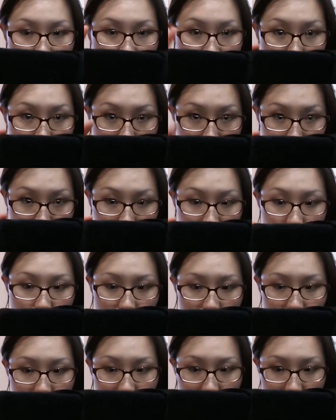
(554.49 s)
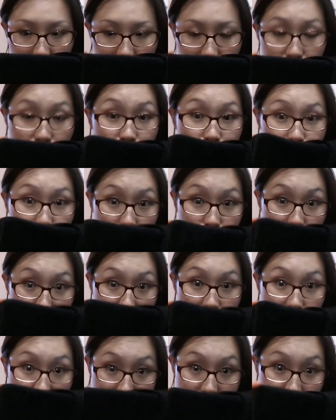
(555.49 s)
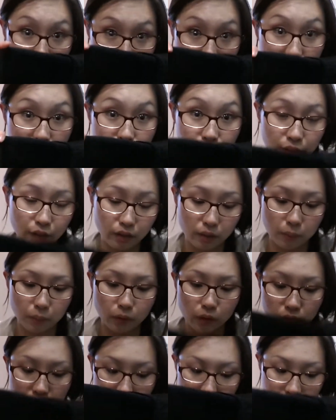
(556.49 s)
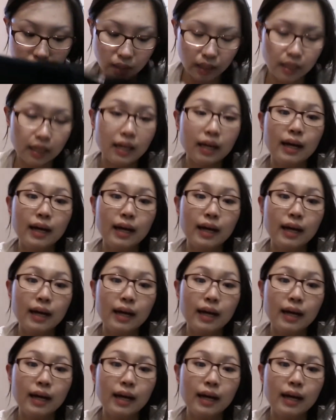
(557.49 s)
Just make sure you get this kind of furry inside, very important.